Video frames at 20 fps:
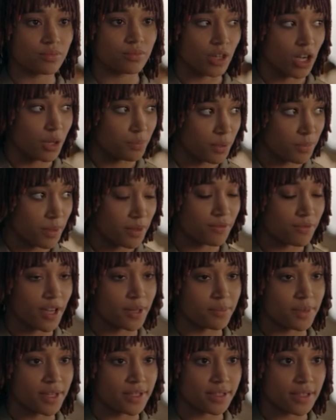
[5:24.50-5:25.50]
which makes
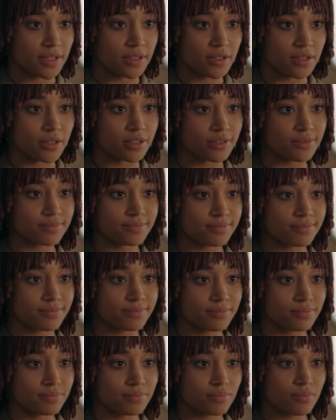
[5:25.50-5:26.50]
watching this
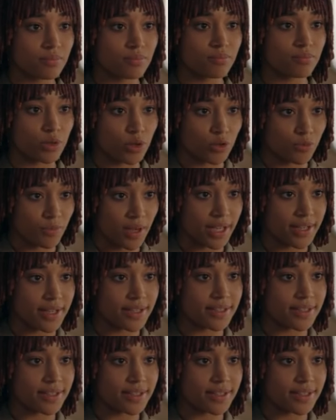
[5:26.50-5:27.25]
show feel like a